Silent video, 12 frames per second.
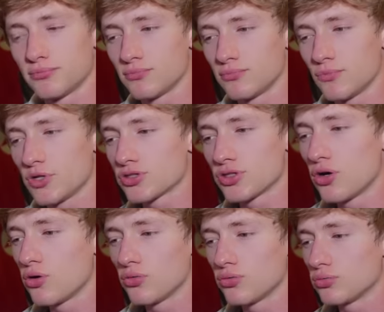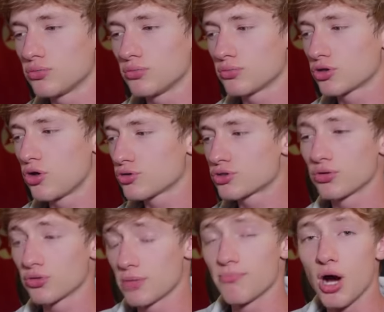there's no cultural
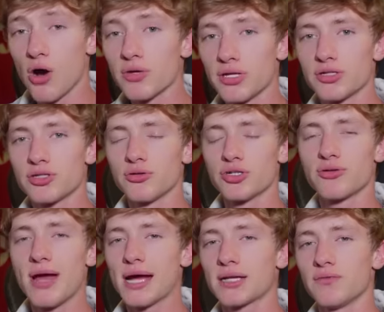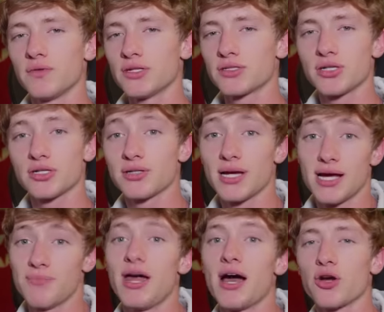component to attractiveness, just like
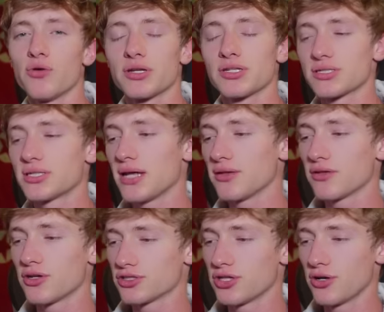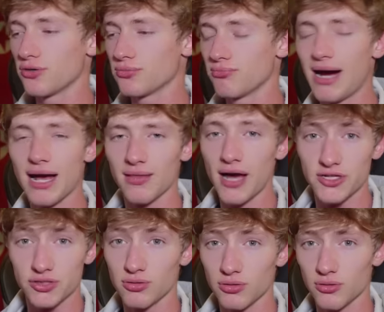I'm not going to say that there's no
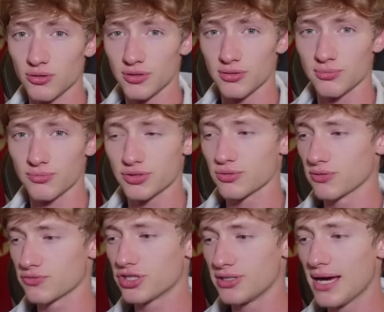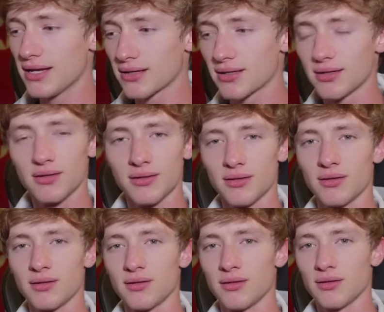biological or sort of genetic
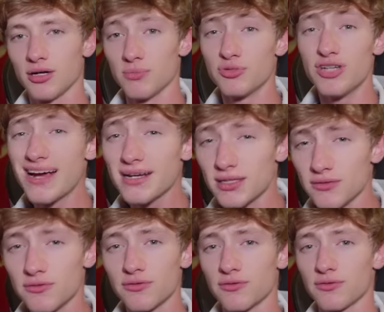objective